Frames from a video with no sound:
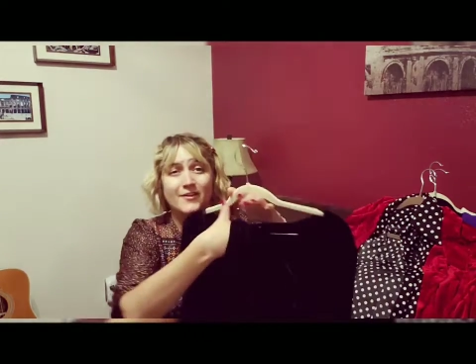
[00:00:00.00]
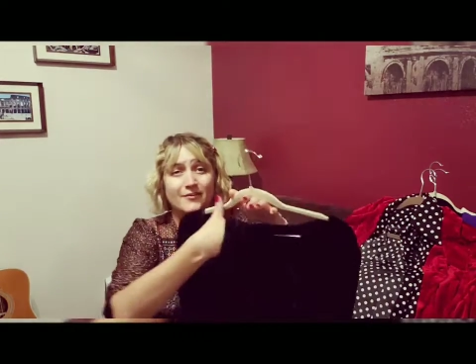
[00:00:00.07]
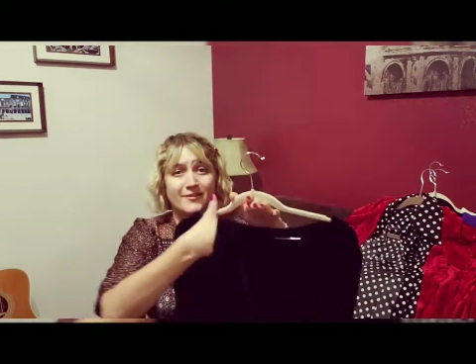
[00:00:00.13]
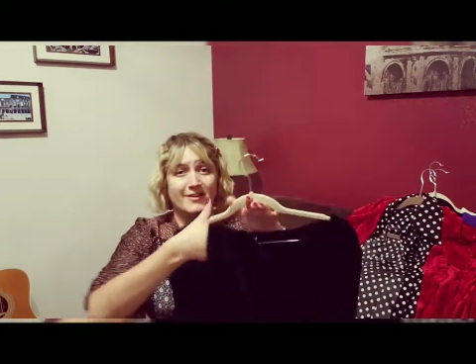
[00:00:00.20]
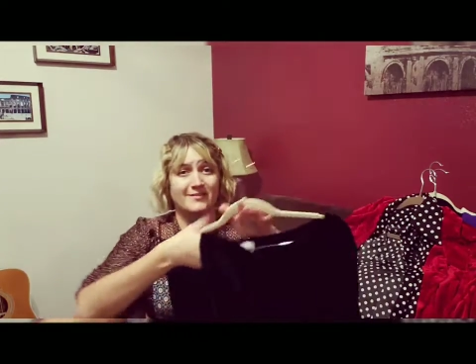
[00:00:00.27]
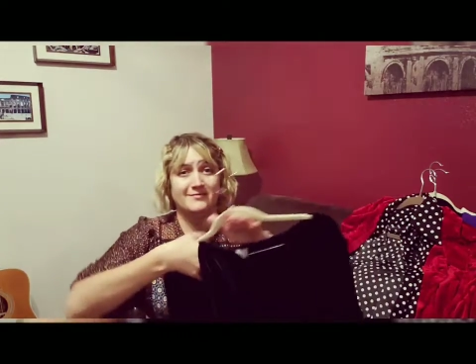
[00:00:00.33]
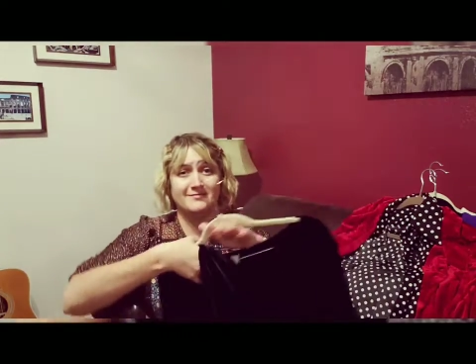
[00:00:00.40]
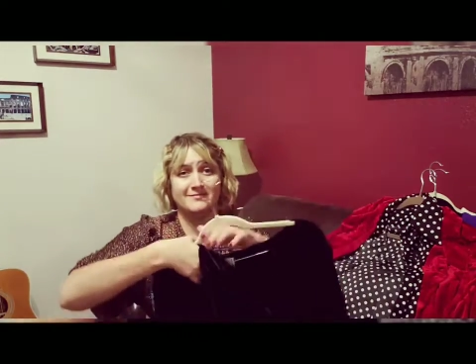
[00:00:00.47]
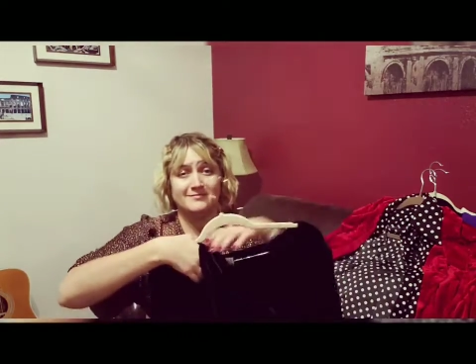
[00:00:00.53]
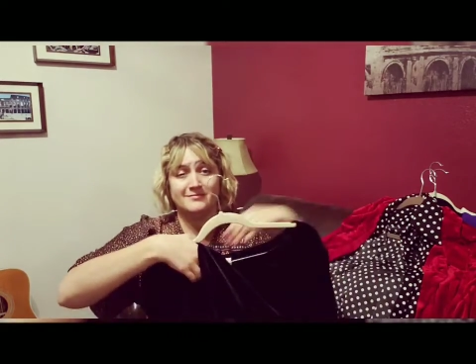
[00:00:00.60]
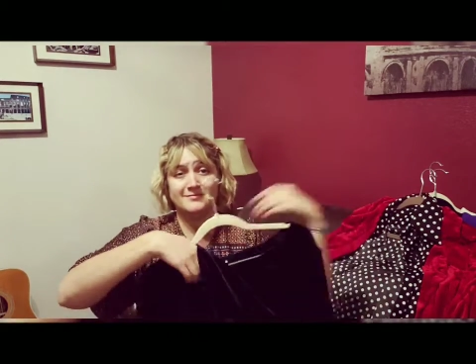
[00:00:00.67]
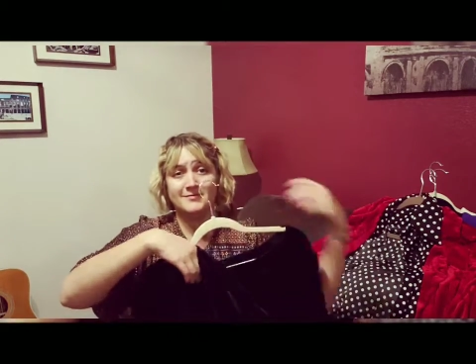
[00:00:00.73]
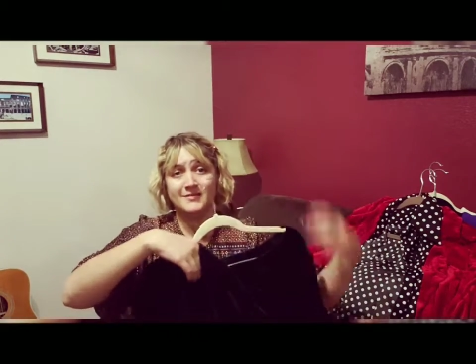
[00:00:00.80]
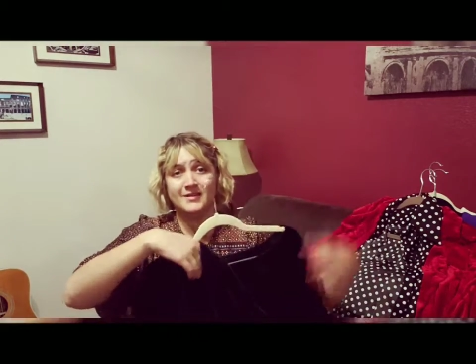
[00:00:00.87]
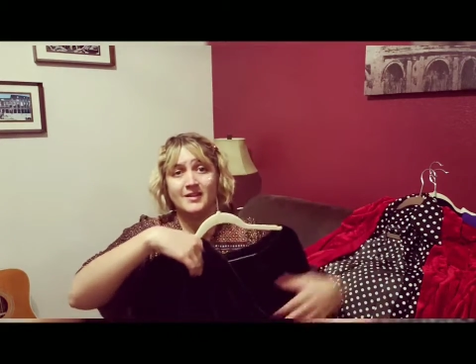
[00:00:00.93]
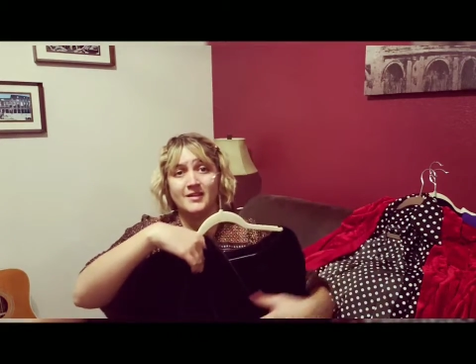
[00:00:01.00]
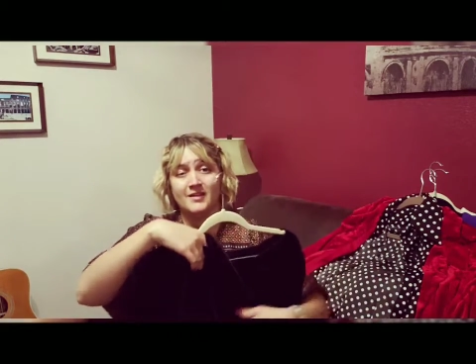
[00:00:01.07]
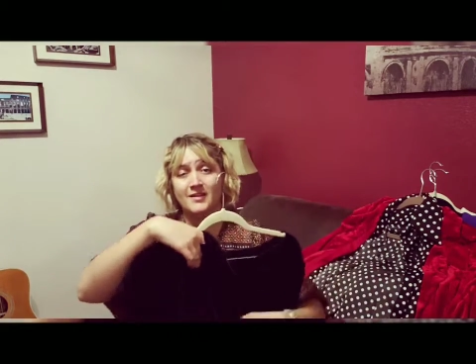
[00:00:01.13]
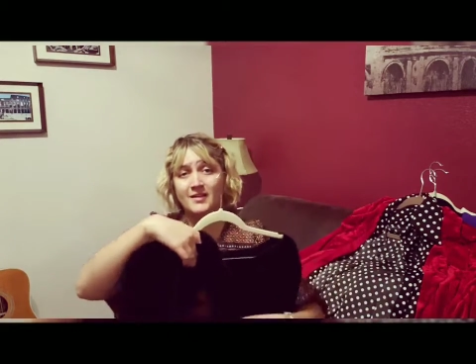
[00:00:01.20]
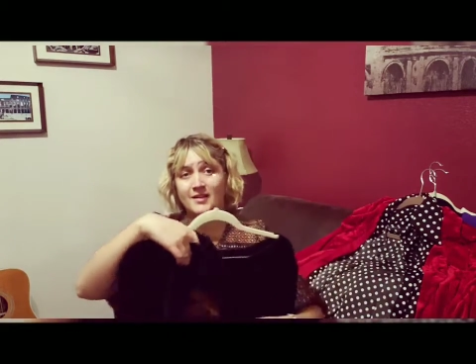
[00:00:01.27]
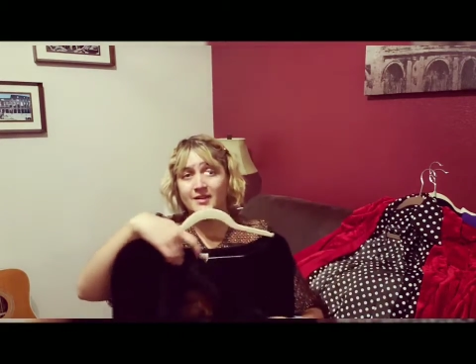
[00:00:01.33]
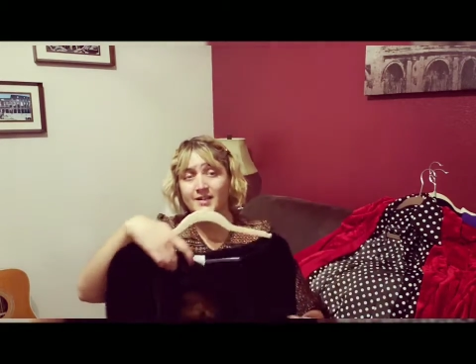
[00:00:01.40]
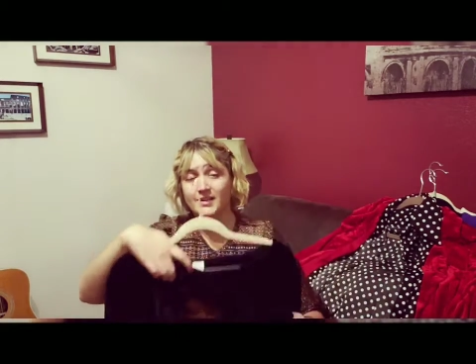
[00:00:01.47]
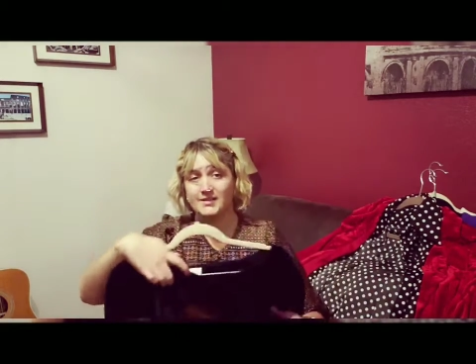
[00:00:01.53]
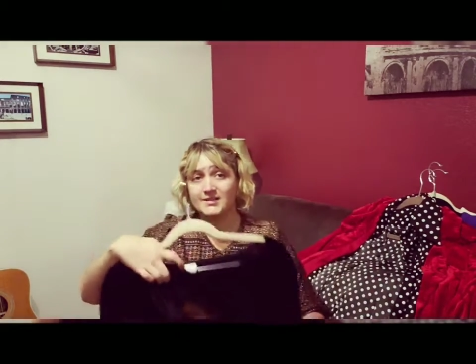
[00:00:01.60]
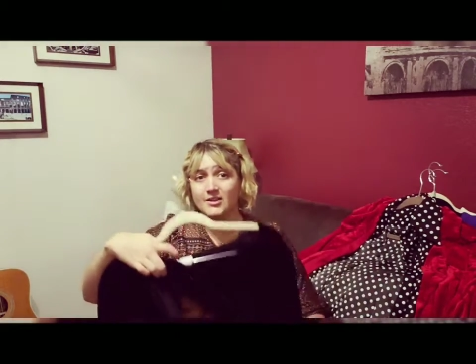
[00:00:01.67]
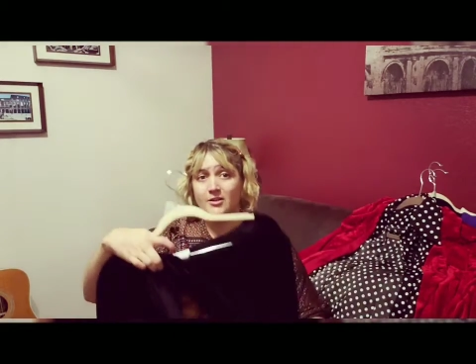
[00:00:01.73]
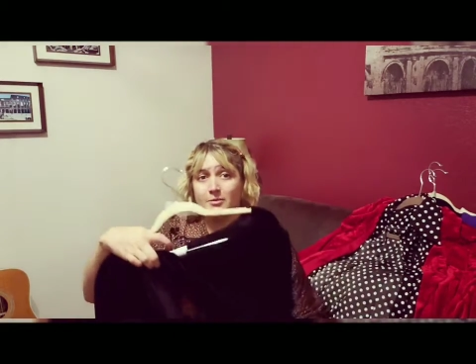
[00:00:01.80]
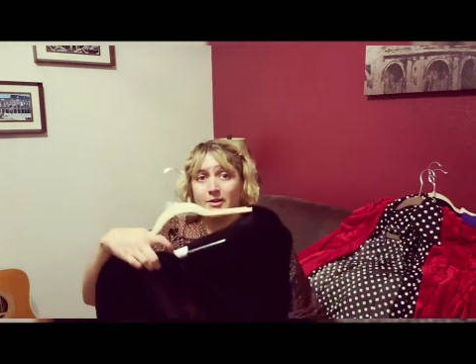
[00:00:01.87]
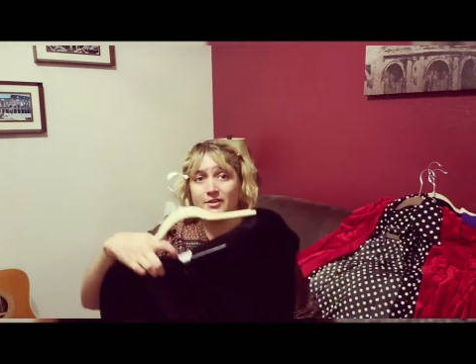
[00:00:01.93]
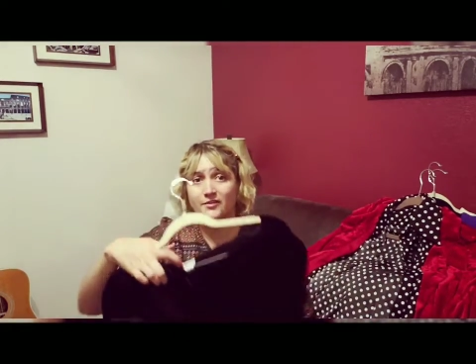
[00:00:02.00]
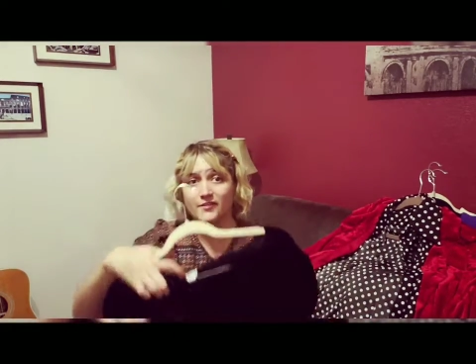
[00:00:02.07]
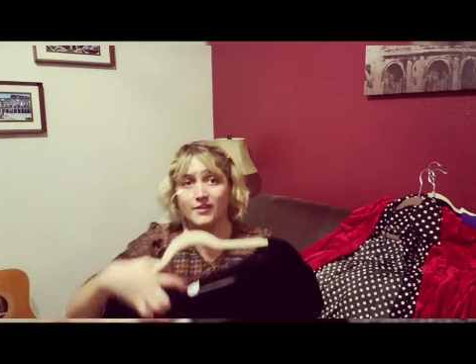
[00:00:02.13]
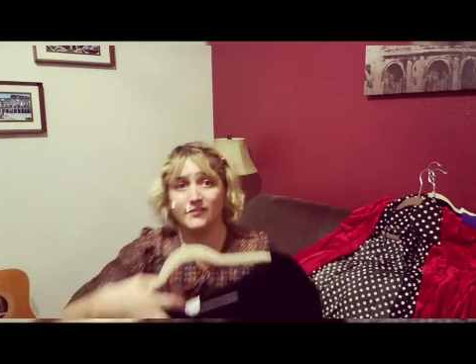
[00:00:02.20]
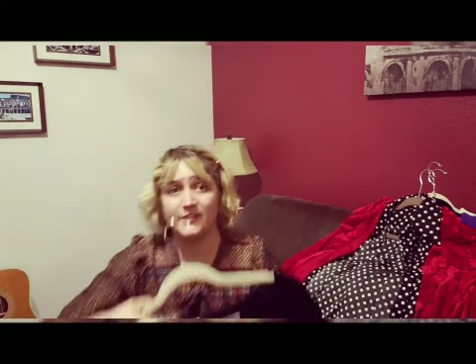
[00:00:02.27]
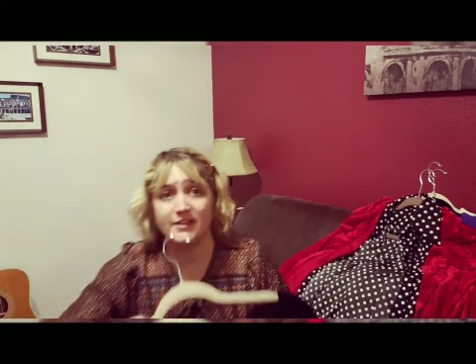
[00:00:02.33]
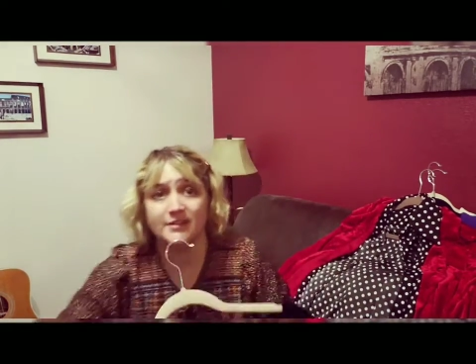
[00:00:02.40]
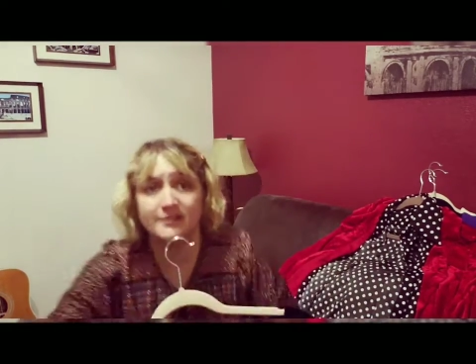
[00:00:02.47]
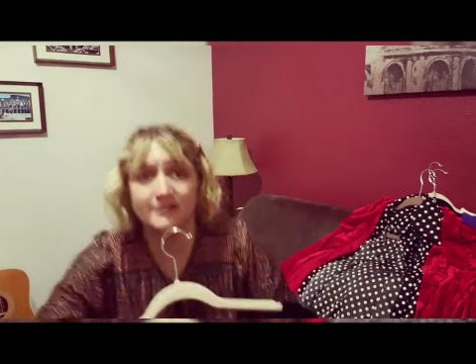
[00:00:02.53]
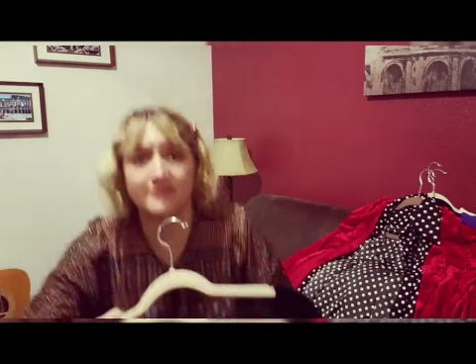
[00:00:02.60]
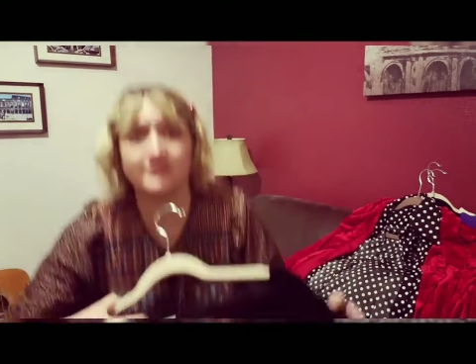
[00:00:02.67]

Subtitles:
velvet. It's all about the velvet.